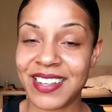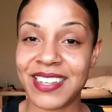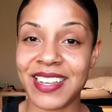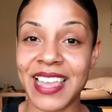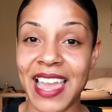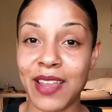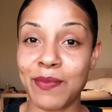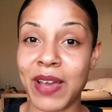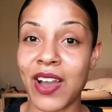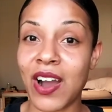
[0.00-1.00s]
to
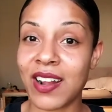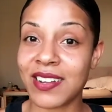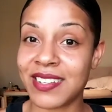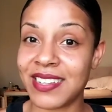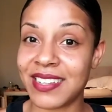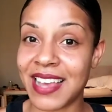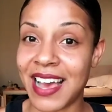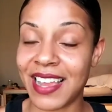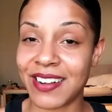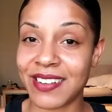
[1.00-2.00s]
gain my heart's
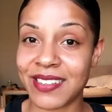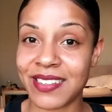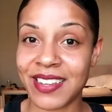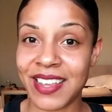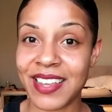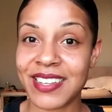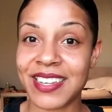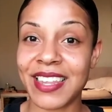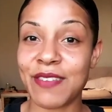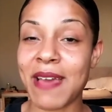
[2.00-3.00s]
desires,
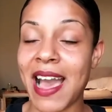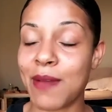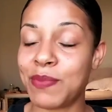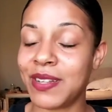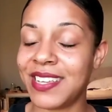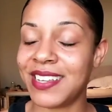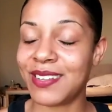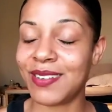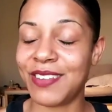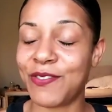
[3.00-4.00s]
to live happily,
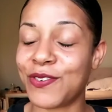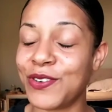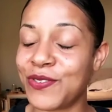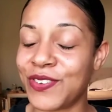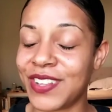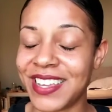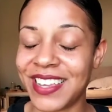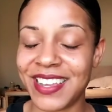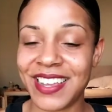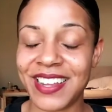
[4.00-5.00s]
to live fruitfully,
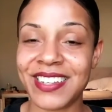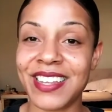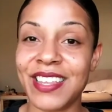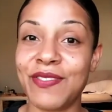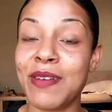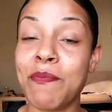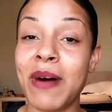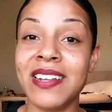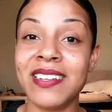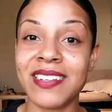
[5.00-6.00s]
to live in
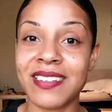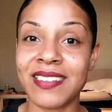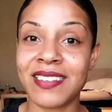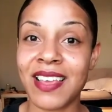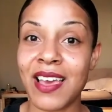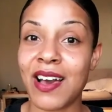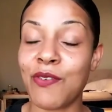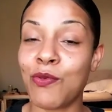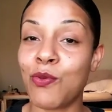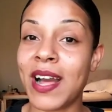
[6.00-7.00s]
abundance
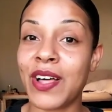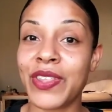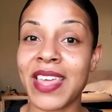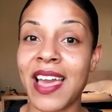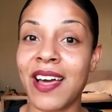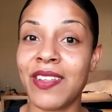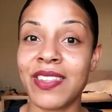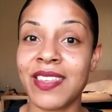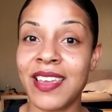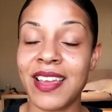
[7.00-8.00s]
of wealth,
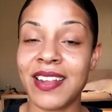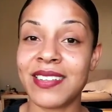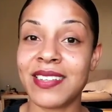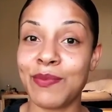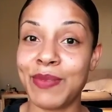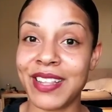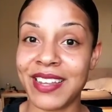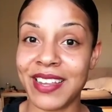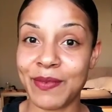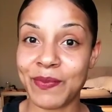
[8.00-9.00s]
health, and
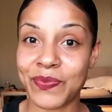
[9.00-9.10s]
stability.